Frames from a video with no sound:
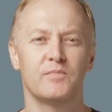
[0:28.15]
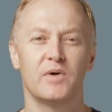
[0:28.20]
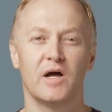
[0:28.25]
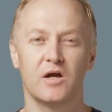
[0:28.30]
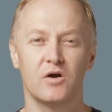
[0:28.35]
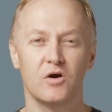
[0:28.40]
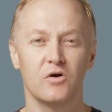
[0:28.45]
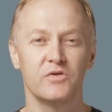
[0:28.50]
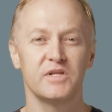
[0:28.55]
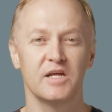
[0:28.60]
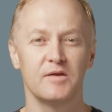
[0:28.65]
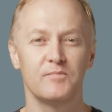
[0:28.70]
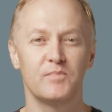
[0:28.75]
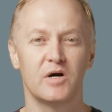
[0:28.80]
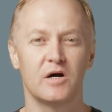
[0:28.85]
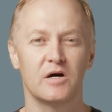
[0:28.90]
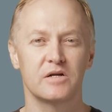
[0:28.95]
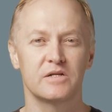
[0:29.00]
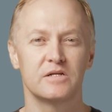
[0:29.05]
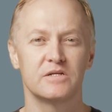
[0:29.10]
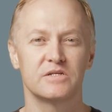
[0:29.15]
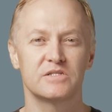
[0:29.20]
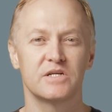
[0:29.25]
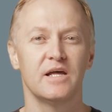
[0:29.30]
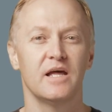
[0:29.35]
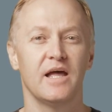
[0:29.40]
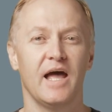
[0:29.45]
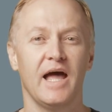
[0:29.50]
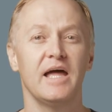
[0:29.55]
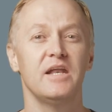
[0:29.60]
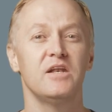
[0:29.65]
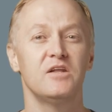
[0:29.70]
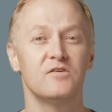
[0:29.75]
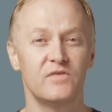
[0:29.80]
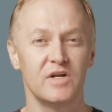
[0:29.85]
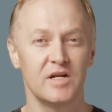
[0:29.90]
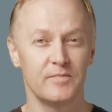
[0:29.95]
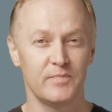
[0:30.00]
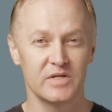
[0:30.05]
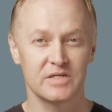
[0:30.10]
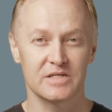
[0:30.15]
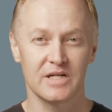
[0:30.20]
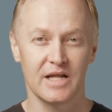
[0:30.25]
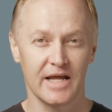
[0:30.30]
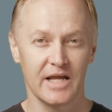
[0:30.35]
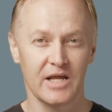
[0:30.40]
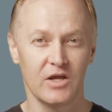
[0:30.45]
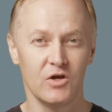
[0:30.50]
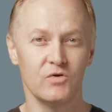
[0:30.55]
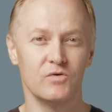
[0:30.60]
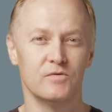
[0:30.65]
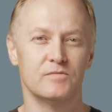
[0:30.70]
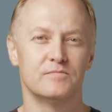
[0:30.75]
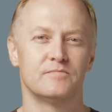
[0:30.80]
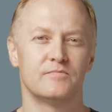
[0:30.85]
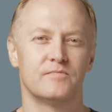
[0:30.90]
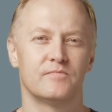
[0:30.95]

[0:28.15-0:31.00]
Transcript: by content partners and developers like you.